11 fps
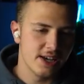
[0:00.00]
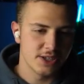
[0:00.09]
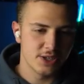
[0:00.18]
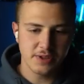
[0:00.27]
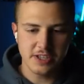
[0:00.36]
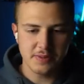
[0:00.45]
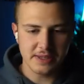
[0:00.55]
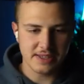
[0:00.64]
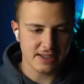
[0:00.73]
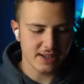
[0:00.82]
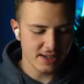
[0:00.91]
So with this being
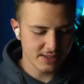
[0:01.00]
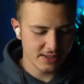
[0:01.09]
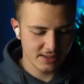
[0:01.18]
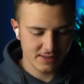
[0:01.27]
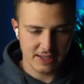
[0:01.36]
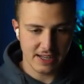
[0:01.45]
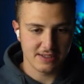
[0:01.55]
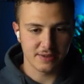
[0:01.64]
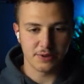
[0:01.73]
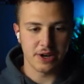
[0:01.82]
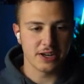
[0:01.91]
said, guys, that's
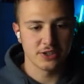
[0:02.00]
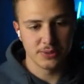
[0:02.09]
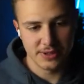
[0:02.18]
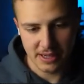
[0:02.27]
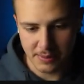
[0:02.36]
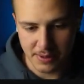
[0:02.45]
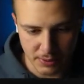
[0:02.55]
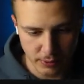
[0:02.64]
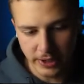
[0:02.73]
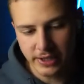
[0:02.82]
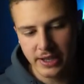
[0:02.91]
it for actionable step number
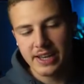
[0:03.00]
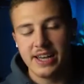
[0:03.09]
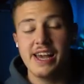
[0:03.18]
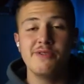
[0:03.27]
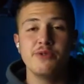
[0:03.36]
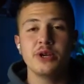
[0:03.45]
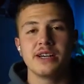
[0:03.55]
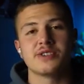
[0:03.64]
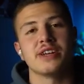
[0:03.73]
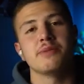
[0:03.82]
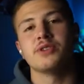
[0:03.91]
1. If you guys
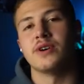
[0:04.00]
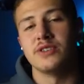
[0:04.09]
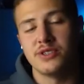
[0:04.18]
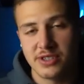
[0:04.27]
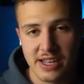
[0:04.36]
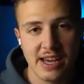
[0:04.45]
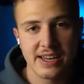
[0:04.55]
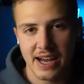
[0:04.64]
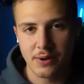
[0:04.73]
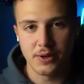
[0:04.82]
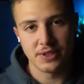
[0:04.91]
are able to understand
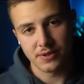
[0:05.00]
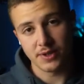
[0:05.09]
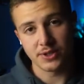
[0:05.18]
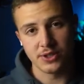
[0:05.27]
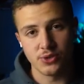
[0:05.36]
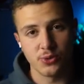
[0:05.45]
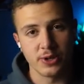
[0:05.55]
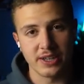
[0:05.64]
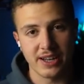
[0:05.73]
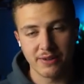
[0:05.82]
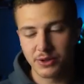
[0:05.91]
how all these functions work
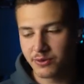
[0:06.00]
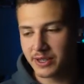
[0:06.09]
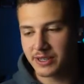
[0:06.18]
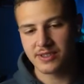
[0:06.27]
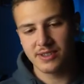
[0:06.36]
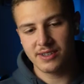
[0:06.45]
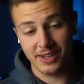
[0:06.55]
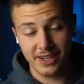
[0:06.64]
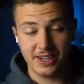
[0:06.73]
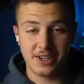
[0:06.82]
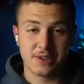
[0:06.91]
in After Effects,
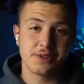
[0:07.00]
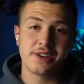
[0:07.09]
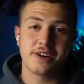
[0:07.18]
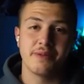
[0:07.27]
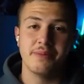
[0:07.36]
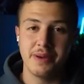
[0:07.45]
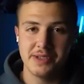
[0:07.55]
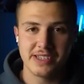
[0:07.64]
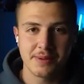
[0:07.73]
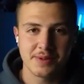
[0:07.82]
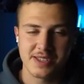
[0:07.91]
although they are baby
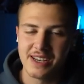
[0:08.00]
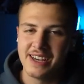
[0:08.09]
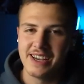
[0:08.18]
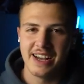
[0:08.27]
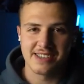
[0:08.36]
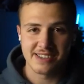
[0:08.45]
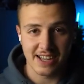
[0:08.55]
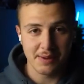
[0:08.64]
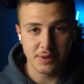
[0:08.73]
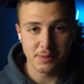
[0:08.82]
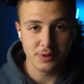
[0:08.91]
steps, it's
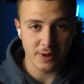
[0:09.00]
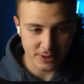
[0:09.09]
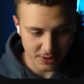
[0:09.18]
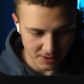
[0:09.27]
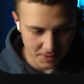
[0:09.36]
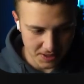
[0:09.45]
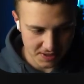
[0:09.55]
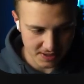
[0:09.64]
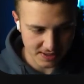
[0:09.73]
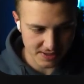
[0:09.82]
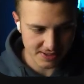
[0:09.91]
time to move on to the big
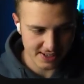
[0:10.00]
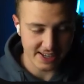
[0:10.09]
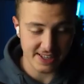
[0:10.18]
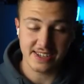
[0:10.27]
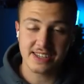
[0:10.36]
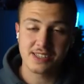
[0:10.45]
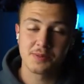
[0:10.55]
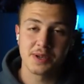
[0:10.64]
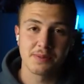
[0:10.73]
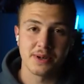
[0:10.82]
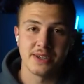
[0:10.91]
things. And the next
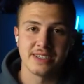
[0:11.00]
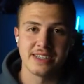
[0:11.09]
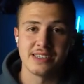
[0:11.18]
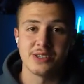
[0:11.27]
big part is